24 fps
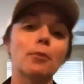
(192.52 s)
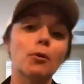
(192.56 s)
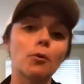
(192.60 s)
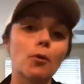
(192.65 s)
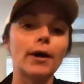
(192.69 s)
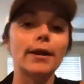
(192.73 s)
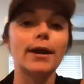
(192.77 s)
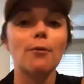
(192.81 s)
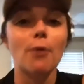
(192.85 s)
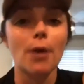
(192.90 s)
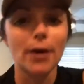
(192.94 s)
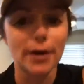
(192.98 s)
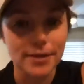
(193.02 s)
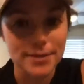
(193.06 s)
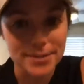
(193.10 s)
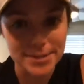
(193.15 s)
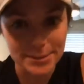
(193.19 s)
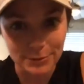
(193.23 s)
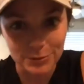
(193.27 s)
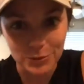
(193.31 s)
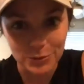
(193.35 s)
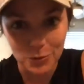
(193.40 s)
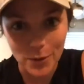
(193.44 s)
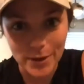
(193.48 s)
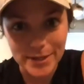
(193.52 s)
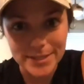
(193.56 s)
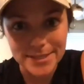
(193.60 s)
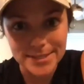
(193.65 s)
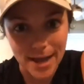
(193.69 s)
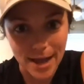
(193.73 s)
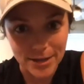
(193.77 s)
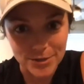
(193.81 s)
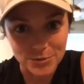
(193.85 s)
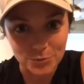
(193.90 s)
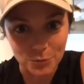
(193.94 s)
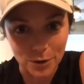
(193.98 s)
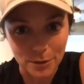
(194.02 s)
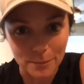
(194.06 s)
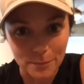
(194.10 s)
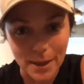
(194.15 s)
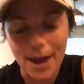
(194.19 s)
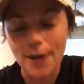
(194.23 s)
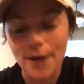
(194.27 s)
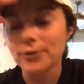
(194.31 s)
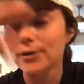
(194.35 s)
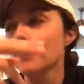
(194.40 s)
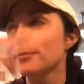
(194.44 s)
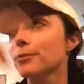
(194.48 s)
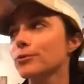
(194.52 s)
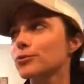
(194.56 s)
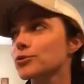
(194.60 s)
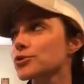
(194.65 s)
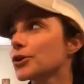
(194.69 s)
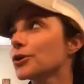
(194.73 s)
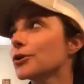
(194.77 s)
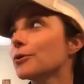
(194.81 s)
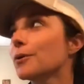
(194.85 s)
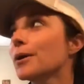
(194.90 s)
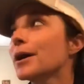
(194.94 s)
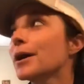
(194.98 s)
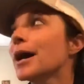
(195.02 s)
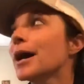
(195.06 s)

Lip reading: one, I wanted to see what the White Sox were about. Number two,